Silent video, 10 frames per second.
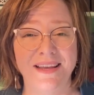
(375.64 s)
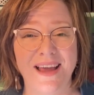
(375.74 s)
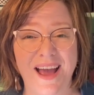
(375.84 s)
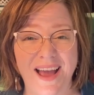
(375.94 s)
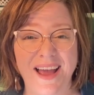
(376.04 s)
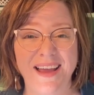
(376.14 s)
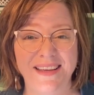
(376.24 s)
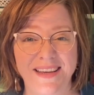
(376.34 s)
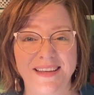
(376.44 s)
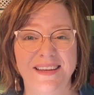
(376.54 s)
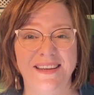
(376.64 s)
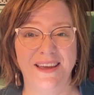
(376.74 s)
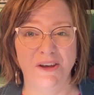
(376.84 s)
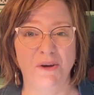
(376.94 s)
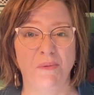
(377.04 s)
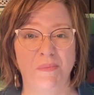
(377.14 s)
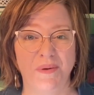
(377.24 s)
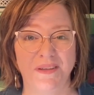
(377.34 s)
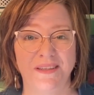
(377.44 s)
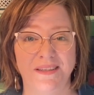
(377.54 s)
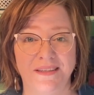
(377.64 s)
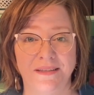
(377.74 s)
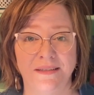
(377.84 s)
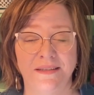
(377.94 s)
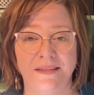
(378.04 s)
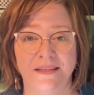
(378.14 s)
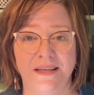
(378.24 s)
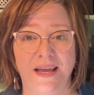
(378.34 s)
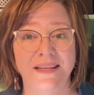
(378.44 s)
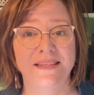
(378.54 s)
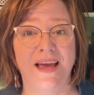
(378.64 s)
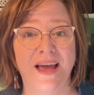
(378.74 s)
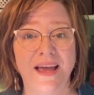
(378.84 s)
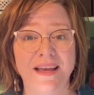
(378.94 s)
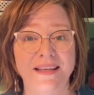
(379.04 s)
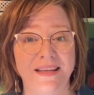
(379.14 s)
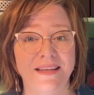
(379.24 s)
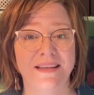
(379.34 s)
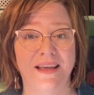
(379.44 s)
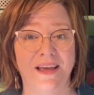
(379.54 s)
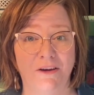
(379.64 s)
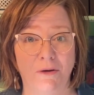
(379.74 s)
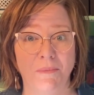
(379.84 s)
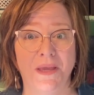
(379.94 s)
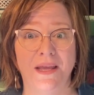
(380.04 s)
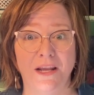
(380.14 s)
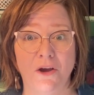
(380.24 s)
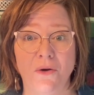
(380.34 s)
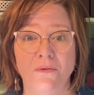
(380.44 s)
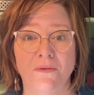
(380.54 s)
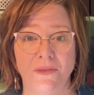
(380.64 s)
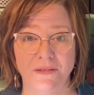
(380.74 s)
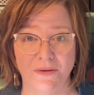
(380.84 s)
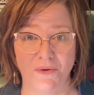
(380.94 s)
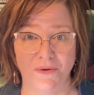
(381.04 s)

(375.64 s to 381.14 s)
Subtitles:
I needed help. And I needed help getting over this